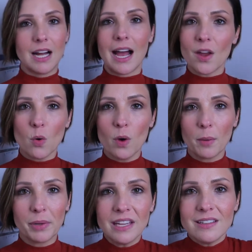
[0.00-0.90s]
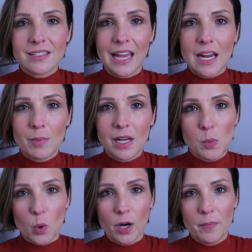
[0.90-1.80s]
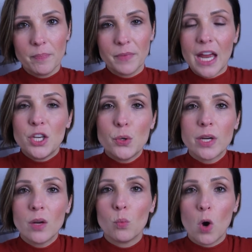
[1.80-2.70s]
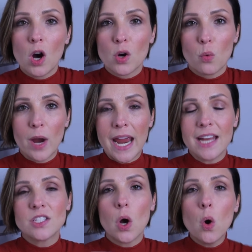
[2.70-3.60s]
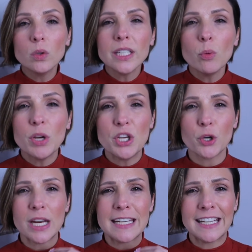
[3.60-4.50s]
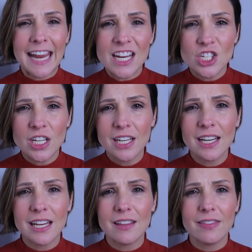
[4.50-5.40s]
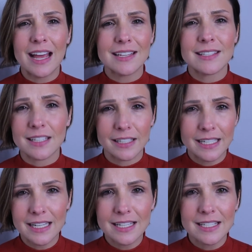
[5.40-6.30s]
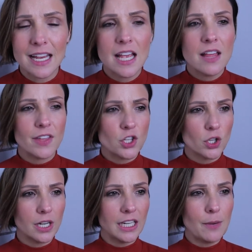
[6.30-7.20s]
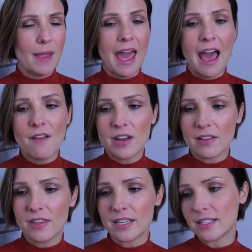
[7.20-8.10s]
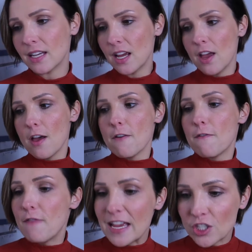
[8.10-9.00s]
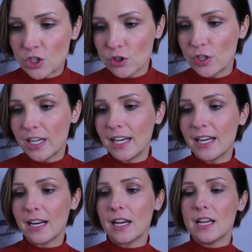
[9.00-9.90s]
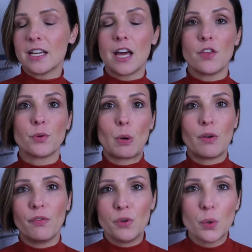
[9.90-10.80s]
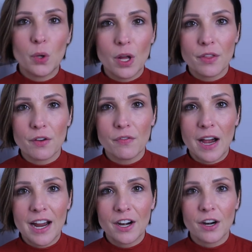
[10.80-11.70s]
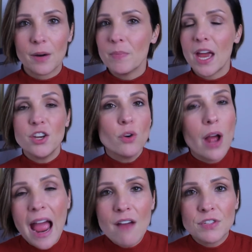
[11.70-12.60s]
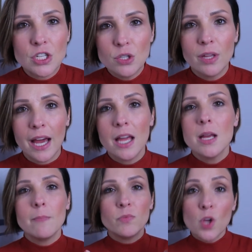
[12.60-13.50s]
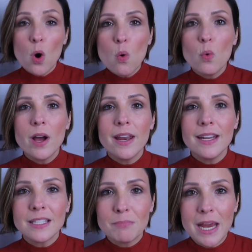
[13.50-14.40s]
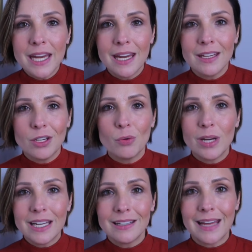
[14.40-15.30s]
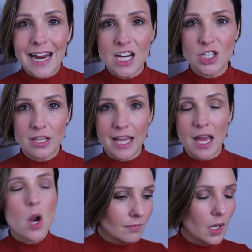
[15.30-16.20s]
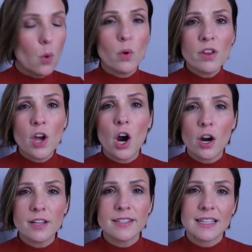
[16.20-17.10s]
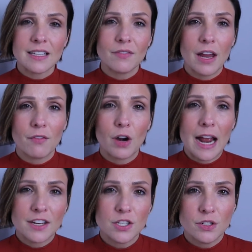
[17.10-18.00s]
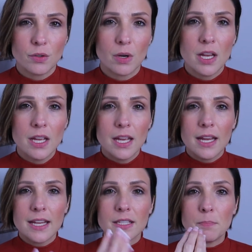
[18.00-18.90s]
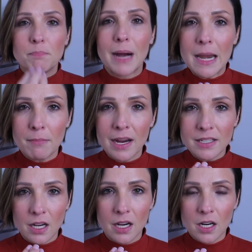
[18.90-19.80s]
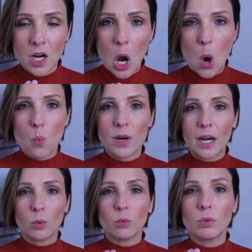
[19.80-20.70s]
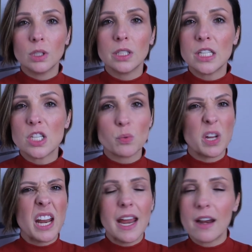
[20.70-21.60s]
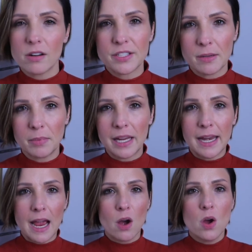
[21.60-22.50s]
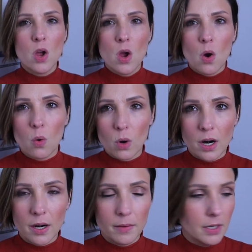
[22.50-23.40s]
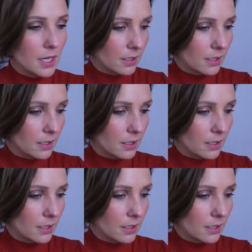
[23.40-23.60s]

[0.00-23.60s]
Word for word: I don't want to play this game anymore. And you can walk away. It's only when you're engaging in that silliness that you're going to keep having this festering, kind of throwing fuel on the fire. And you don't have to do that. No one is making you engage in that. One of the hardest things I've ever had to do is bite my tongue when I really just want to air somebody out or